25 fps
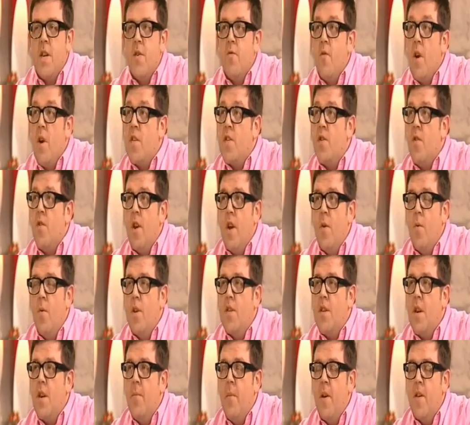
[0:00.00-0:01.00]
in a restaurant. I
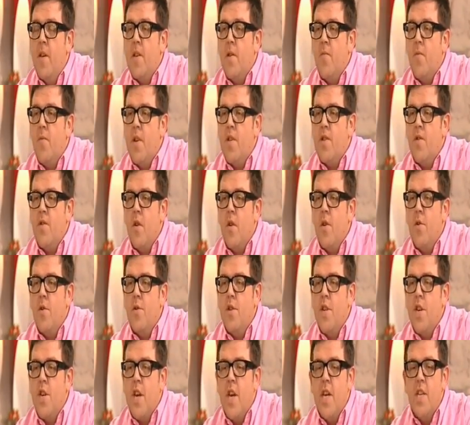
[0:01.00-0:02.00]
worked in a Mexican restaurant
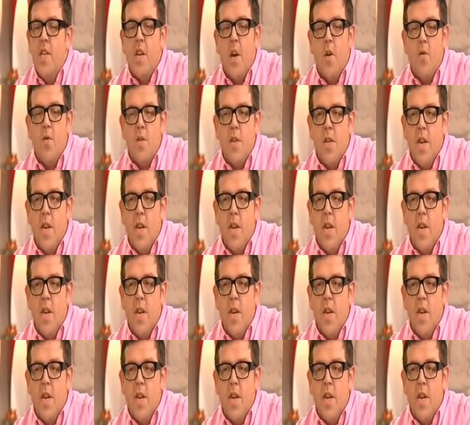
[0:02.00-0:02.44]
called Chiquitos,